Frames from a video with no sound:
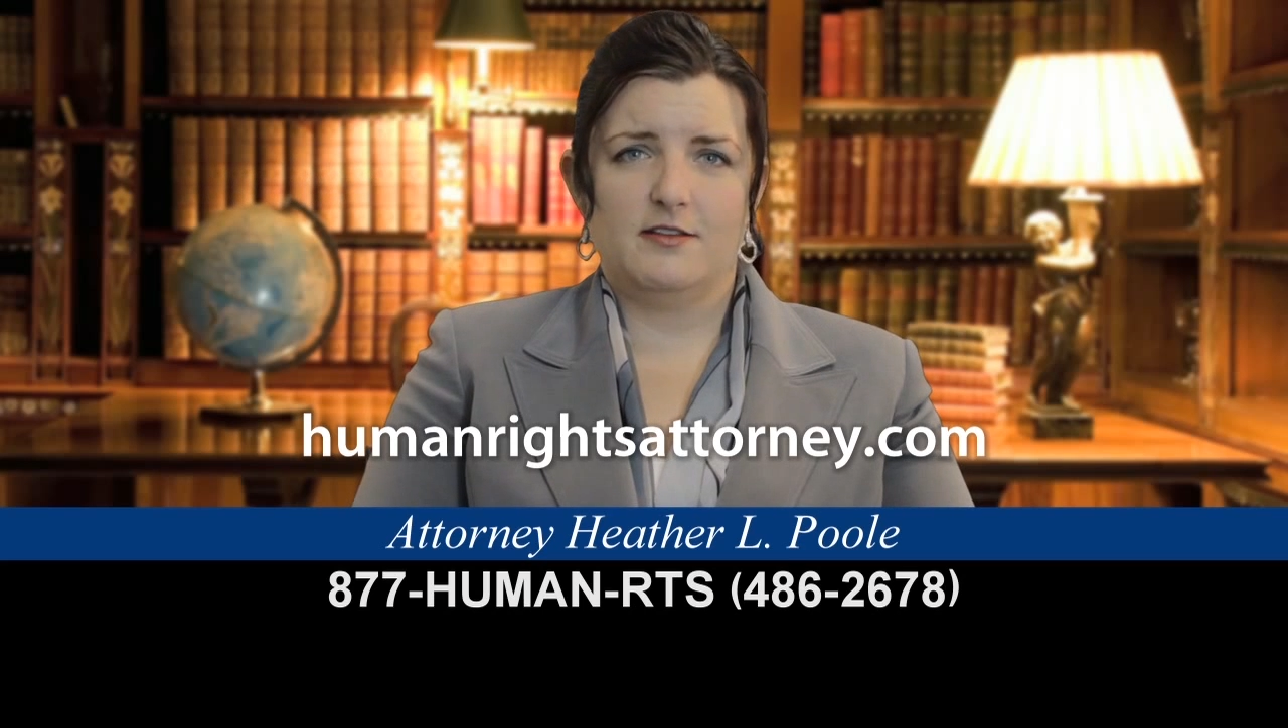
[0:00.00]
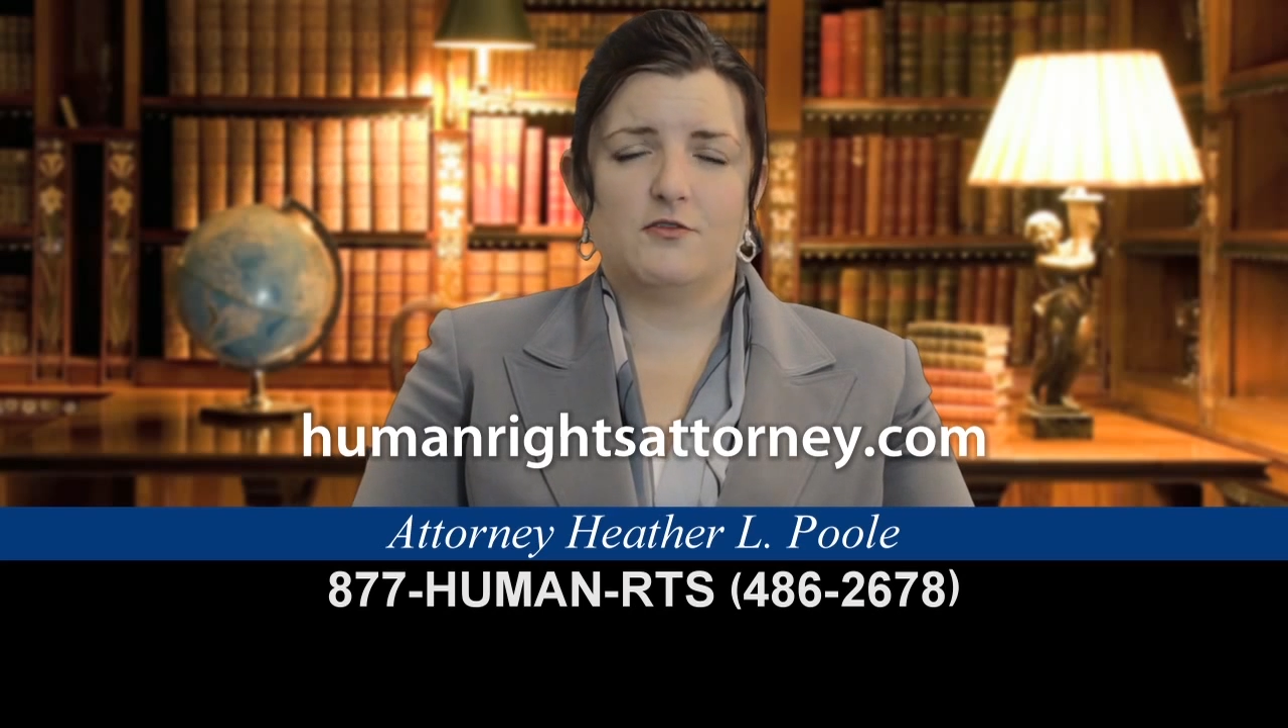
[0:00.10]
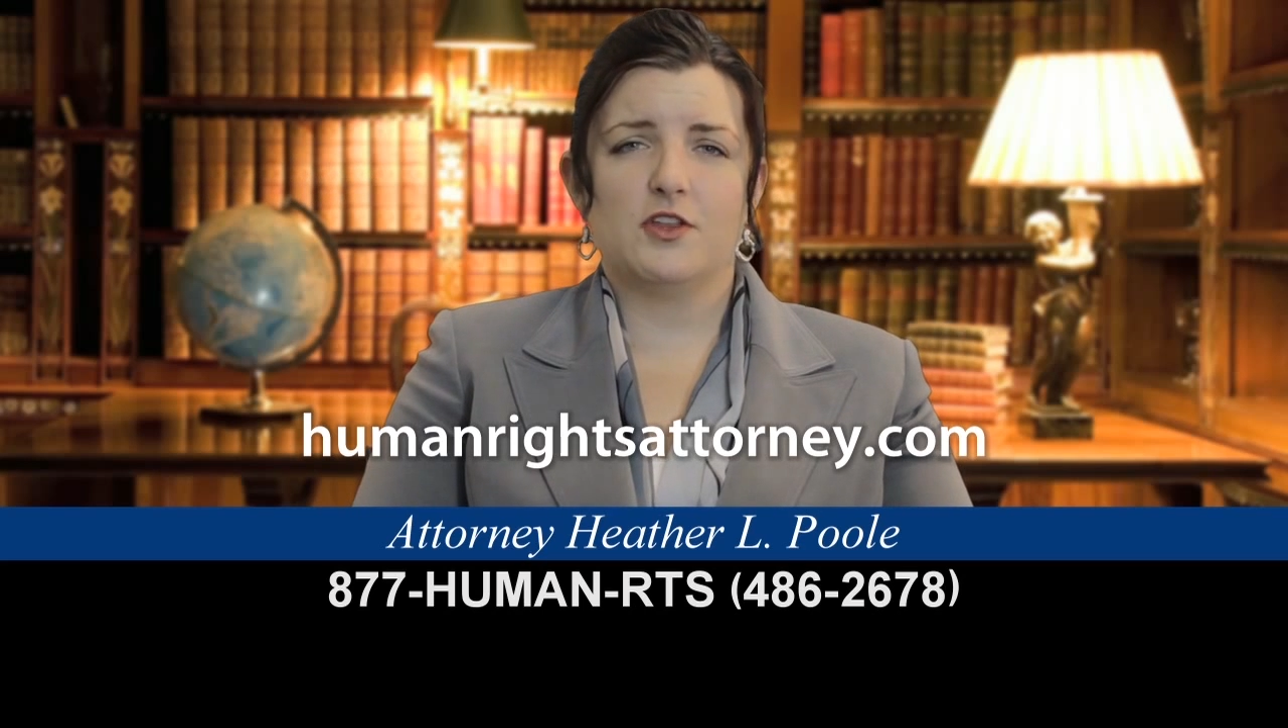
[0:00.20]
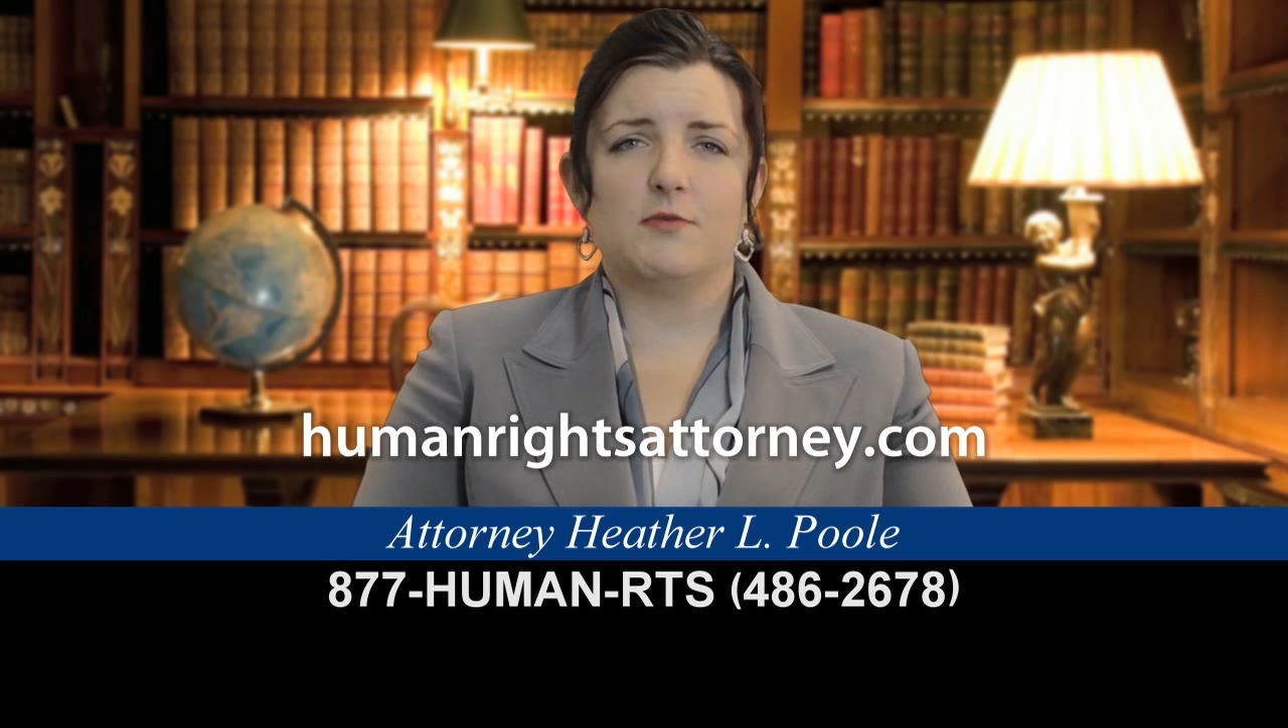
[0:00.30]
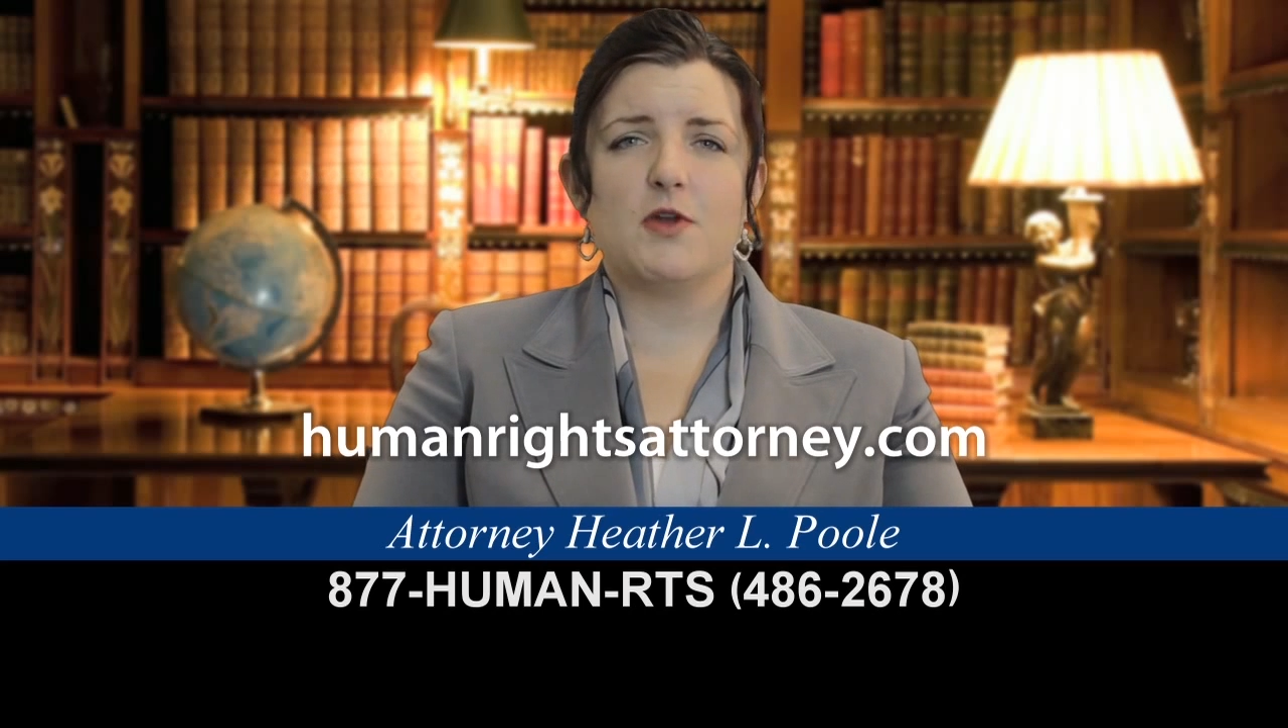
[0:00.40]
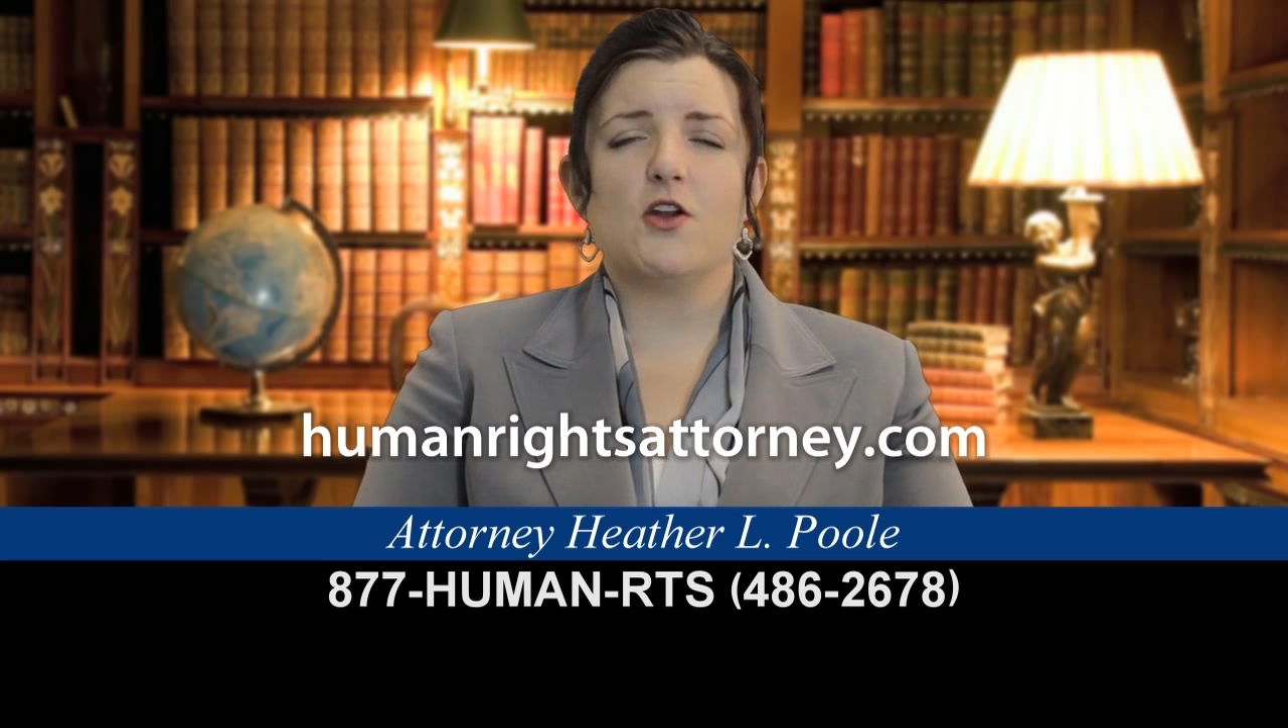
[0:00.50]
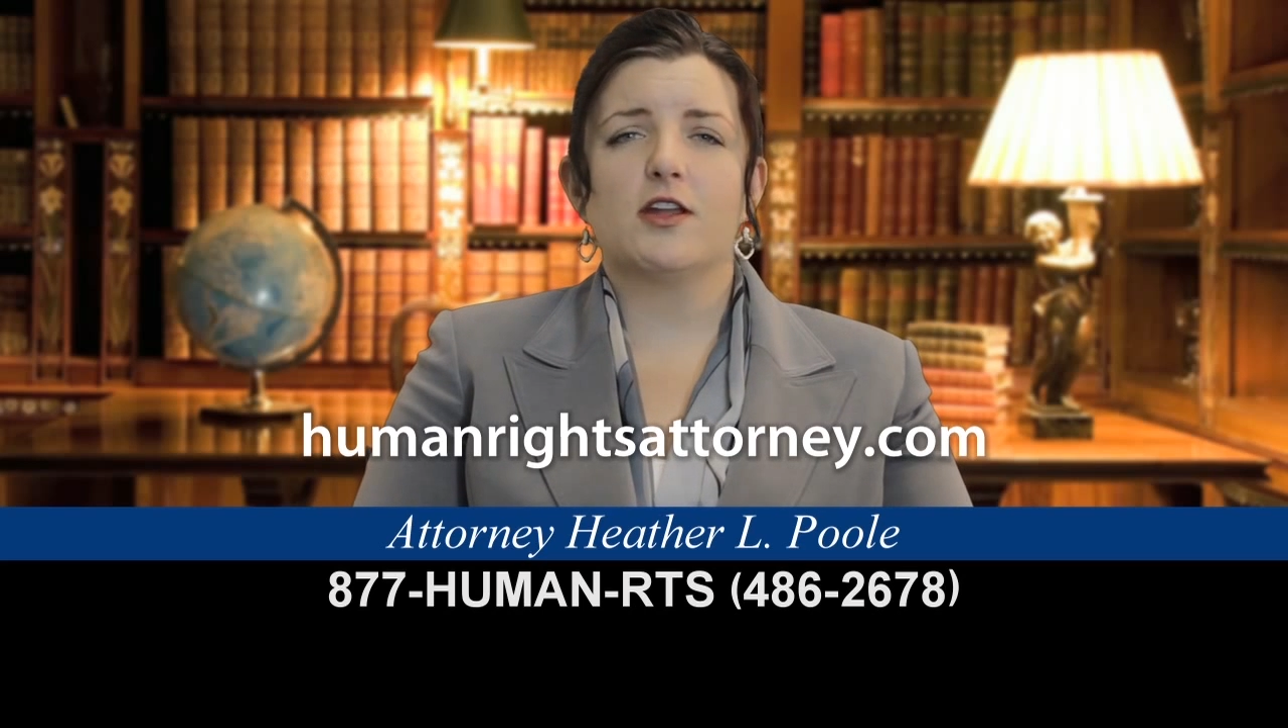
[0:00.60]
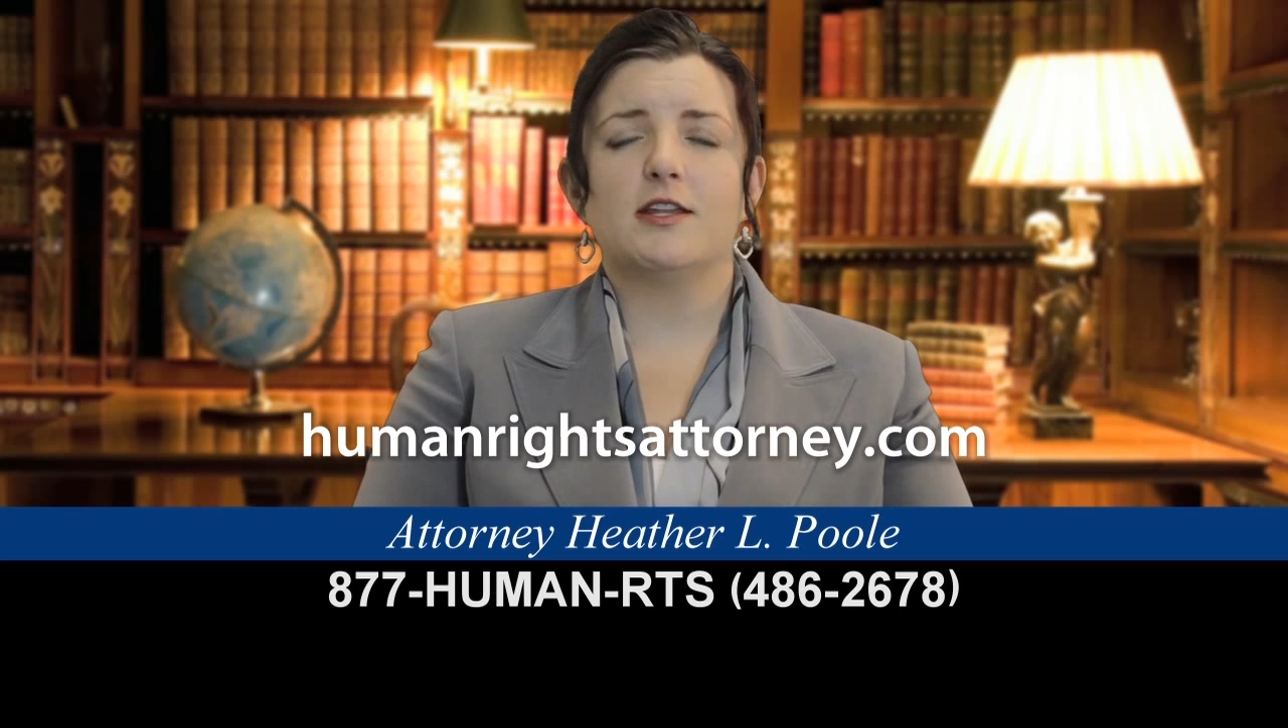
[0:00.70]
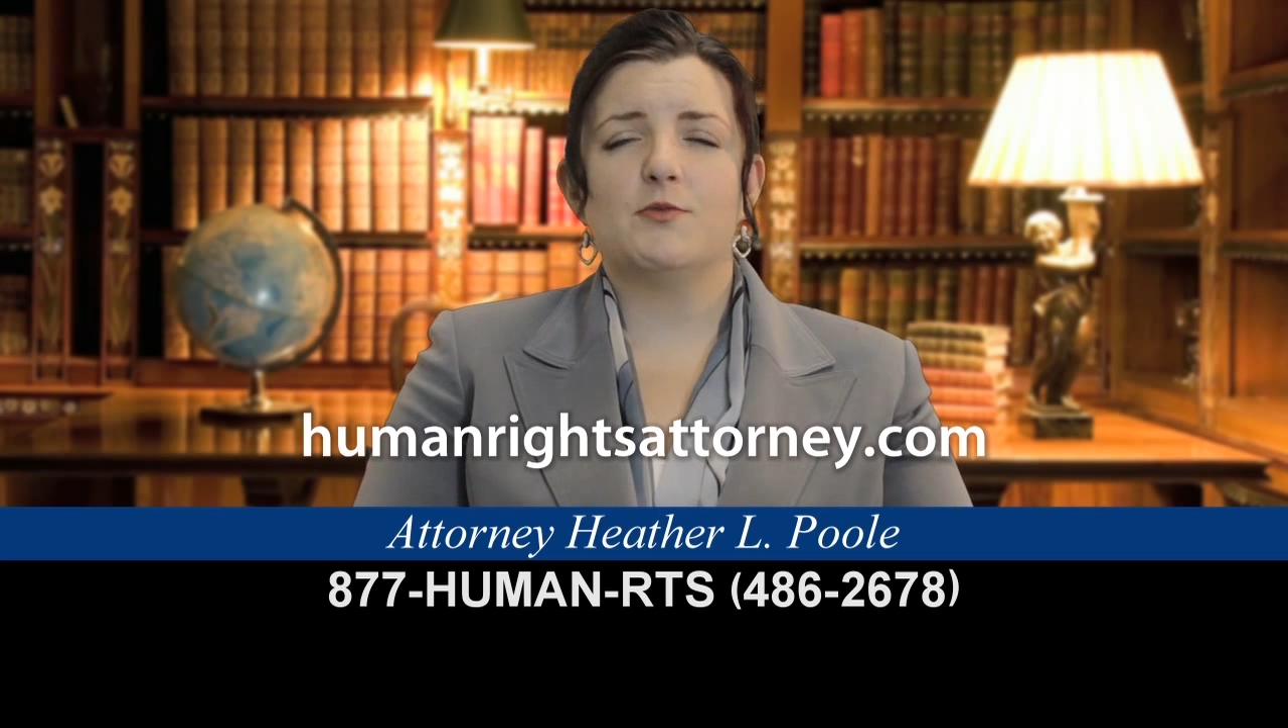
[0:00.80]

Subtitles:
for the American